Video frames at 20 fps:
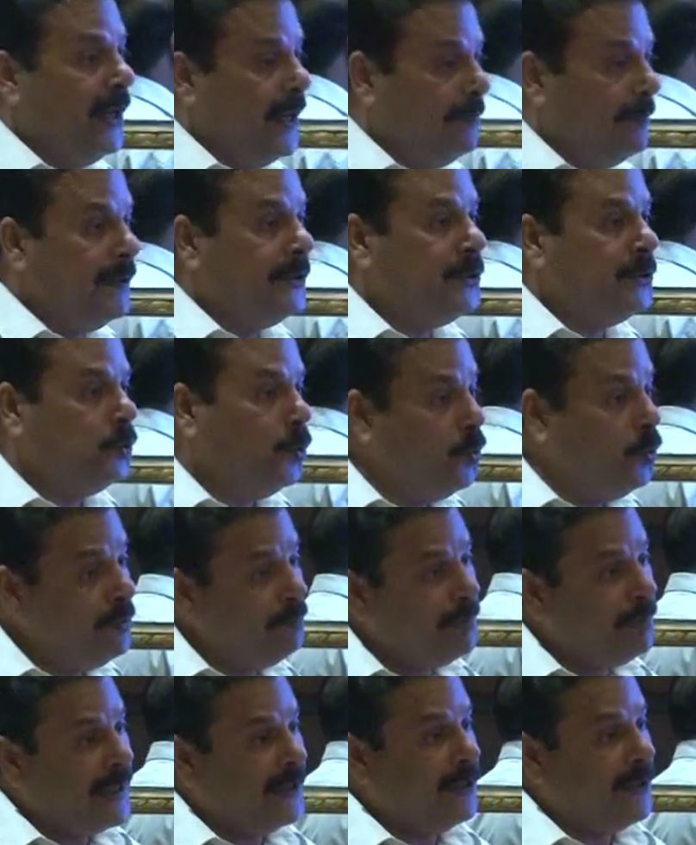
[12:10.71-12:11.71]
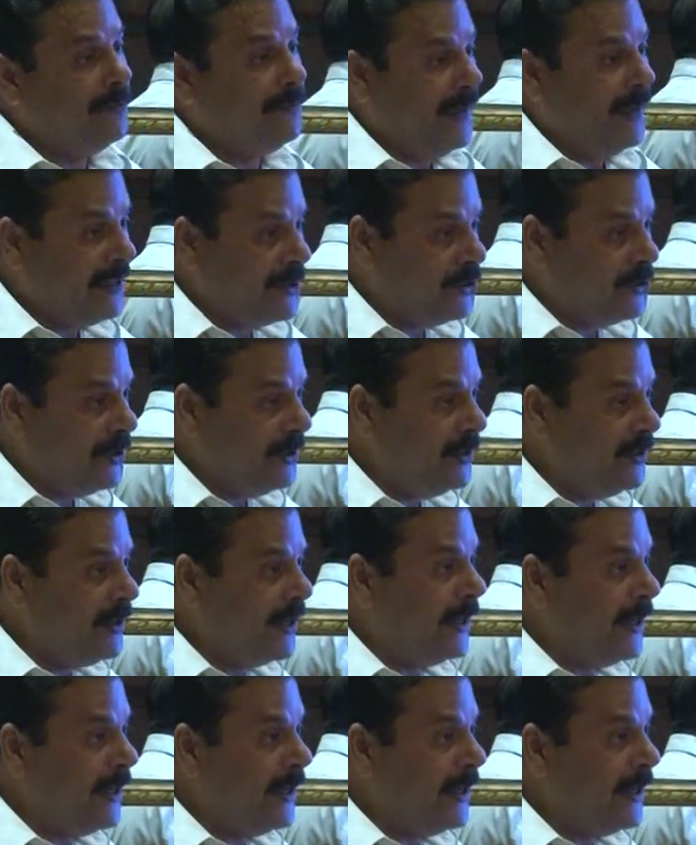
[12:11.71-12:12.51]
have its own plan of action,